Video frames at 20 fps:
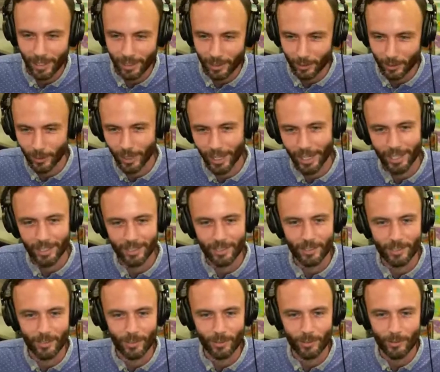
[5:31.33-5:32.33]
grades
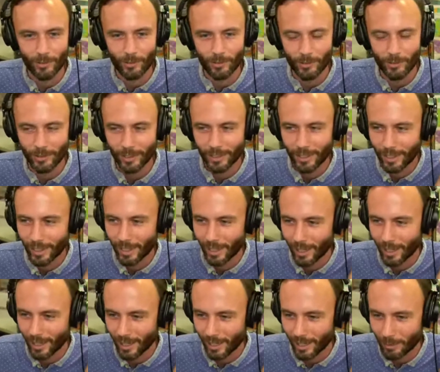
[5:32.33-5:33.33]
to
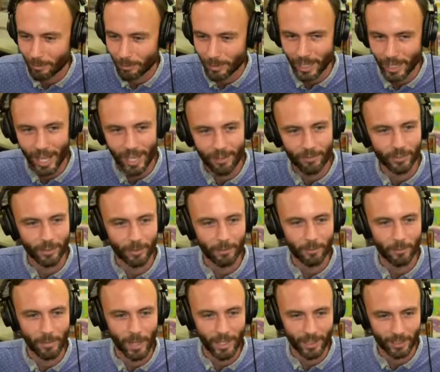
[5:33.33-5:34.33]

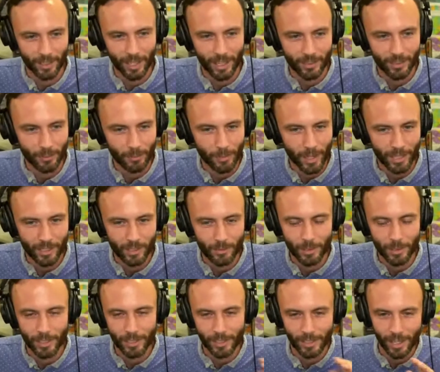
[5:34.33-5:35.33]
classroom
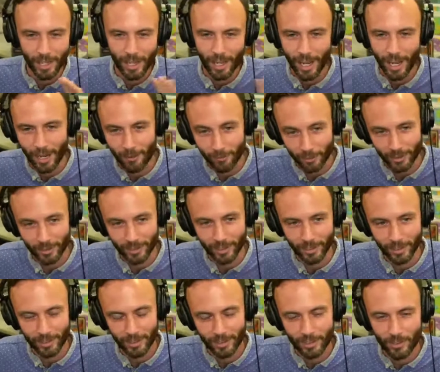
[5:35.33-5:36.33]
management,
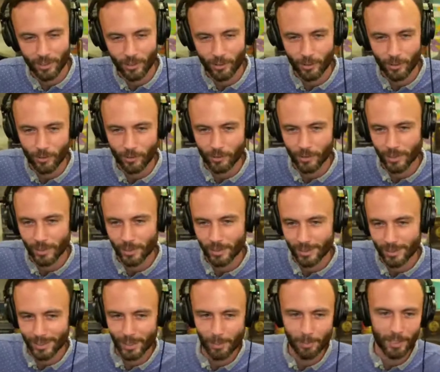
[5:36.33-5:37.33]
everything, to
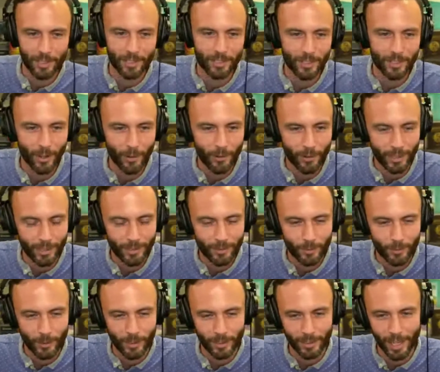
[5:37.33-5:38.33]
dipping your toe in,
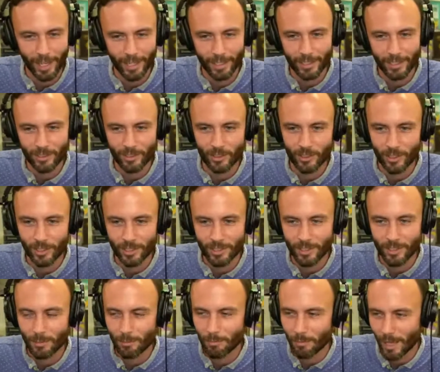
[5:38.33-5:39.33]
where that is
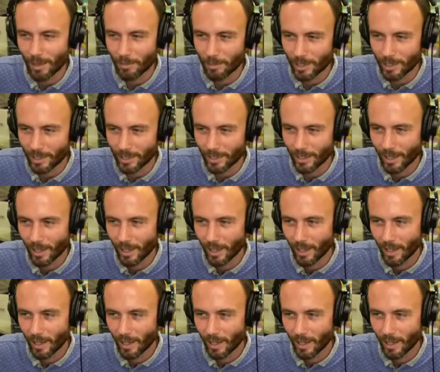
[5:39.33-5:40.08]
just maybe